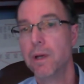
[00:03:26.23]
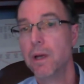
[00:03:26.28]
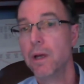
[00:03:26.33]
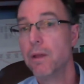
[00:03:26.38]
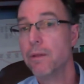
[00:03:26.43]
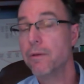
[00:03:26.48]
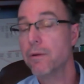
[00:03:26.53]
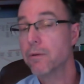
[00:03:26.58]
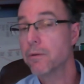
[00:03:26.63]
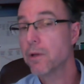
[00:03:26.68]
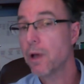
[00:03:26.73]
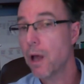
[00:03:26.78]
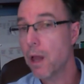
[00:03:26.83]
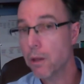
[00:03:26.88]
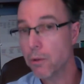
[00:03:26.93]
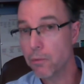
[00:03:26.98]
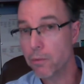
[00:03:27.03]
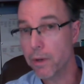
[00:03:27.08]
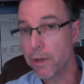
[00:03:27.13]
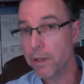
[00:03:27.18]
They're
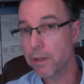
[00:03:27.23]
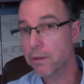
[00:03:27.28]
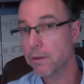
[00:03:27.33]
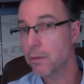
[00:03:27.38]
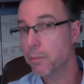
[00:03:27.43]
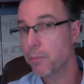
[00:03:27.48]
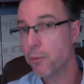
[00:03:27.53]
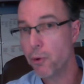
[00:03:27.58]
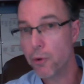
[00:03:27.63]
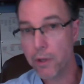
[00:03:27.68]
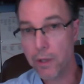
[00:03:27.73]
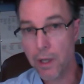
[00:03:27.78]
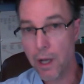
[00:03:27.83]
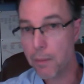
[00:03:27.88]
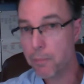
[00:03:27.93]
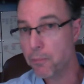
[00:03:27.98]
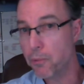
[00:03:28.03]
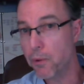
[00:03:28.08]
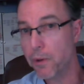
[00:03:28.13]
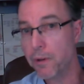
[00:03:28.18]
tolerating, they're putting
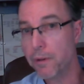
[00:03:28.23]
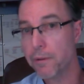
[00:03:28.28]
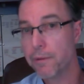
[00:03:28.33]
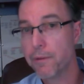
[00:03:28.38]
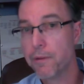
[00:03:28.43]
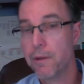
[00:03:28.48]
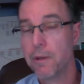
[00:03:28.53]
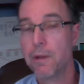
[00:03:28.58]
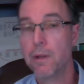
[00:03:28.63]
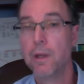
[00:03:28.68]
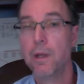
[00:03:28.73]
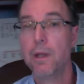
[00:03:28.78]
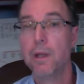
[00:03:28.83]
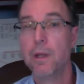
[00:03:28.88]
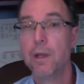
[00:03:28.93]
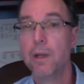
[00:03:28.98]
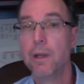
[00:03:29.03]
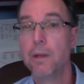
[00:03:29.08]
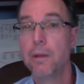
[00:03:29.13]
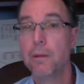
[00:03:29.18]
up with
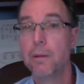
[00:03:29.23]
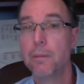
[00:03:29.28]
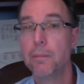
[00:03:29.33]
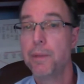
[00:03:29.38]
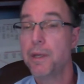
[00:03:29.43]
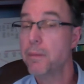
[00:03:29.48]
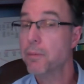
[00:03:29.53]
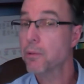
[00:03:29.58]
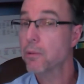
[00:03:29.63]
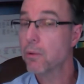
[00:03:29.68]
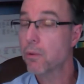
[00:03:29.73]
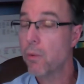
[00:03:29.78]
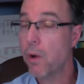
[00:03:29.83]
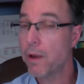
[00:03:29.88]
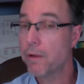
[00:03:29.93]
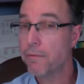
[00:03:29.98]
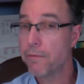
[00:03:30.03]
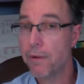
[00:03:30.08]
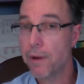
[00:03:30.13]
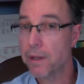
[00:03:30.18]
people,
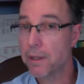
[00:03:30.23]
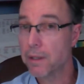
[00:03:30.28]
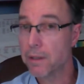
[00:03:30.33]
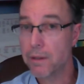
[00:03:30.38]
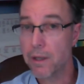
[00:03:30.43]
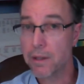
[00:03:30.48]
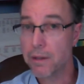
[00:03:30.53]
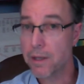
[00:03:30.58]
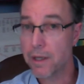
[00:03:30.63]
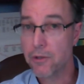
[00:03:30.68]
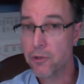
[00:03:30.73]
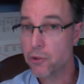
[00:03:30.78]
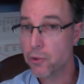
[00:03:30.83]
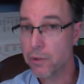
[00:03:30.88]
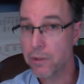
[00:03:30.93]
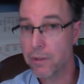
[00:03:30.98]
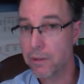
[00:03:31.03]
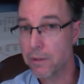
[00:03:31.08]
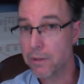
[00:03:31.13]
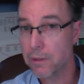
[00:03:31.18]
quite frankly, that they
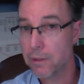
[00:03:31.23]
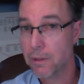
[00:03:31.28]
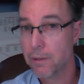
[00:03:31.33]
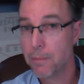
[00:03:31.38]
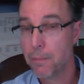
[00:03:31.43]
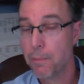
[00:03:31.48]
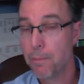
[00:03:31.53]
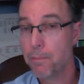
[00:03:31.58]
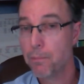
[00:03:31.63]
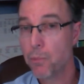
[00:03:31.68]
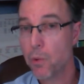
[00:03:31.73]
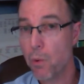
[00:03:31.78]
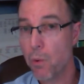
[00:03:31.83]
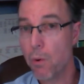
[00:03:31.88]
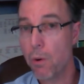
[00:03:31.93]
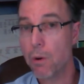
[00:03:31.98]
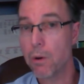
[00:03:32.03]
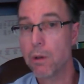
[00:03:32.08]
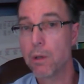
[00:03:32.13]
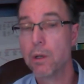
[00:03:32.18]
shouldn't,
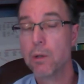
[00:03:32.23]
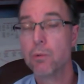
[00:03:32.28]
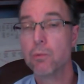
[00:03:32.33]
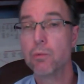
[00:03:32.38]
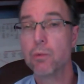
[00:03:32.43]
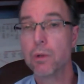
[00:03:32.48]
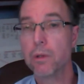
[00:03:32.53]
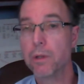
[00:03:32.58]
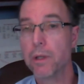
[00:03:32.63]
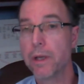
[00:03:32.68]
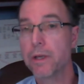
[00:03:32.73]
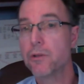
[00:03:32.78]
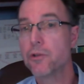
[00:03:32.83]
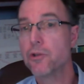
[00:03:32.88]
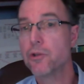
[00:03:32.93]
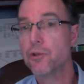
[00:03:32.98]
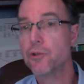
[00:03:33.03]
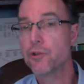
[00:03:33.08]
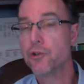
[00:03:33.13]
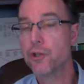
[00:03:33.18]
or
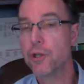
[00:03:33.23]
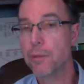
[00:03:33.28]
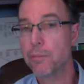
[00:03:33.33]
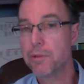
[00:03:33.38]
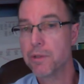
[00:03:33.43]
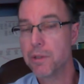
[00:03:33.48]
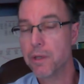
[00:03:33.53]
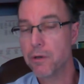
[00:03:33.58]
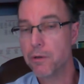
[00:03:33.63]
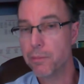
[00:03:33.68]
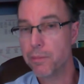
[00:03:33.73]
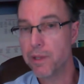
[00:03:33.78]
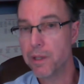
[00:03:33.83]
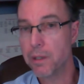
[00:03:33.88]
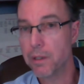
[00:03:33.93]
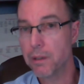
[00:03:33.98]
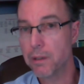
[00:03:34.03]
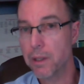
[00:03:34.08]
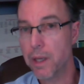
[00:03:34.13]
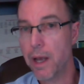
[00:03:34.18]
relationships that are
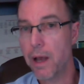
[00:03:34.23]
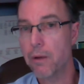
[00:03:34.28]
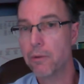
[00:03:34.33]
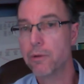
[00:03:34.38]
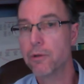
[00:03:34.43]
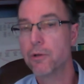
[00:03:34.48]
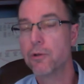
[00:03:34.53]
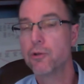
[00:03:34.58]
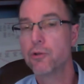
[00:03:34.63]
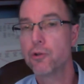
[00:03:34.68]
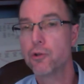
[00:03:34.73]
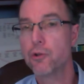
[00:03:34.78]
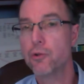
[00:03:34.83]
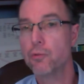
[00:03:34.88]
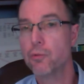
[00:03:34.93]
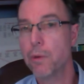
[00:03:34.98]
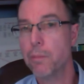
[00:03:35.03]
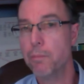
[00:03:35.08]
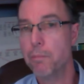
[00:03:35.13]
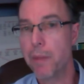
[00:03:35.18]
being allowed to
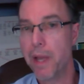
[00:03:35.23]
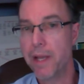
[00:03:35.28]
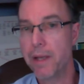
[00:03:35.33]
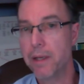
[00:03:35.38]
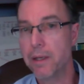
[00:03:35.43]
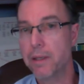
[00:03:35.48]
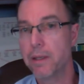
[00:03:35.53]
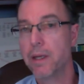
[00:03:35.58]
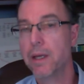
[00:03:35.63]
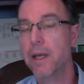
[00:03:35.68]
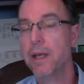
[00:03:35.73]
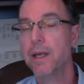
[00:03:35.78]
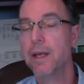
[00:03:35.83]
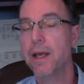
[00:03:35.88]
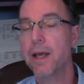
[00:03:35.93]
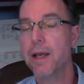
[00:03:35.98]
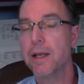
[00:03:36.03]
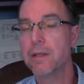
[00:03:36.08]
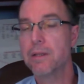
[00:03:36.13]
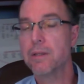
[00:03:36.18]
remain
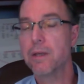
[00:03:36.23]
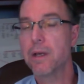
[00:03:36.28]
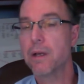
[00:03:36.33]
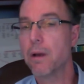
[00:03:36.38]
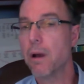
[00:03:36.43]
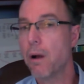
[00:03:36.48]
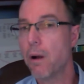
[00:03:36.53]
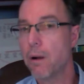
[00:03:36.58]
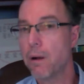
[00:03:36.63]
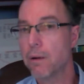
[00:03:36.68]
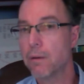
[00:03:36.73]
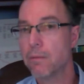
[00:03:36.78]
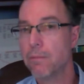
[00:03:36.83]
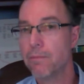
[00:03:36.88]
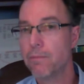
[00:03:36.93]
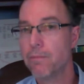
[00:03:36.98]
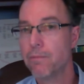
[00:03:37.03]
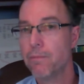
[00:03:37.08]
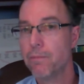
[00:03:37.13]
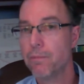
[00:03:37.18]
as they are,
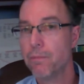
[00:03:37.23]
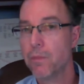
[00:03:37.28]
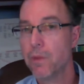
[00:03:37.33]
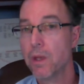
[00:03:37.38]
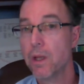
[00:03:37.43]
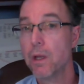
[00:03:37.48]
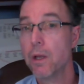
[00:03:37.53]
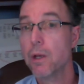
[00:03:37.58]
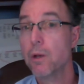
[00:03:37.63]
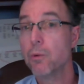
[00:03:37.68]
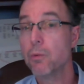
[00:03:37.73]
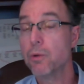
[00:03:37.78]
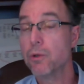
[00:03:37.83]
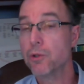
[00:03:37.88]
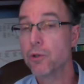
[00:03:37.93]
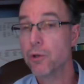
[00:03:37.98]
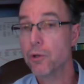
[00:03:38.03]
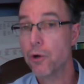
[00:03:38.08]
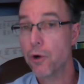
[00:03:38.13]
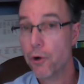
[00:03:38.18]

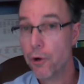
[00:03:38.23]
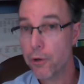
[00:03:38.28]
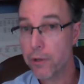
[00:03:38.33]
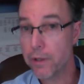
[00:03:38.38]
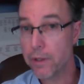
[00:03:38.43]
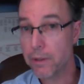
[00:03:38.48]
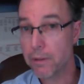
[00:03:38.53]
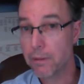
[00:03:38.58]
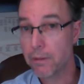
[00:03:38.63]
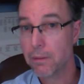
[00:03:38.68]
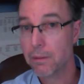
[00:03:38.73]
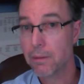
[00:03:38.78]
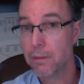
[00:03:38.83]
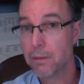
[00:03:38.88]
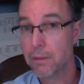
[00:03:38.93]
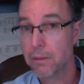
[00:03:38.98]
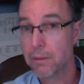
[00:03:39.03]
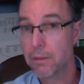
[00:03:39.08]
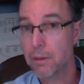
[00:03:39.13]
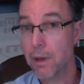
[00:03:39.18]
which are hurting
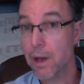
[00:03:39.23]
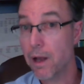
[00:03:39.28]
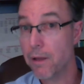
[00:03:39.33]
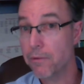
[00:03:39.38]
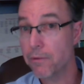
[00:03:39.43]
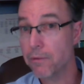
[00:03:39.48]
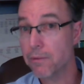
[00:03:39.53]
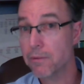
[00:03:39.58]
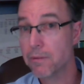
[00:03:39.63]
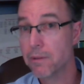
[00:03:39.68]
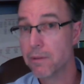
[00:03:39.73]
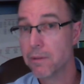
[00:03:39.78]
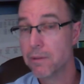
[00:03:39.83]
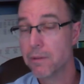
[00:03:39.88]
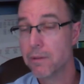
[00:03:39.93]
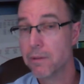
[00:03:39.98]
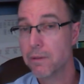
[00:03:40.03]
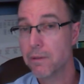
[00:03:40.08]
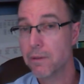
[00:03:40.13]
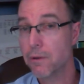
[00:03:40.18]
others.
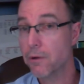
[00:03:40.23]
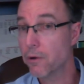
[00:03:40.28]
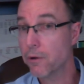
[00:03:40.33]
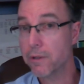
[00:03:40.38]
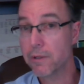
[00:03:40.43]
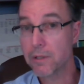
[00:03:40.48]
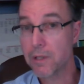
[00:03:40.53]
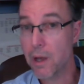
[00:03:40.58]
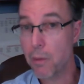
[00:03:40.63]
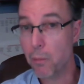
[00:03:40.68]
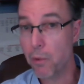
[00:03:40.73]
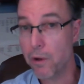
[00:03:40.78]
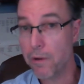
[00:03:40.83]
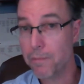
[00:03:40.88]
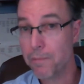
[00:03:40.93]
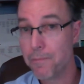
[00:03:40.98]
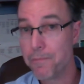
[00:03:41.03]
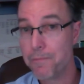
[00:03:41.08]
They're hurting someone.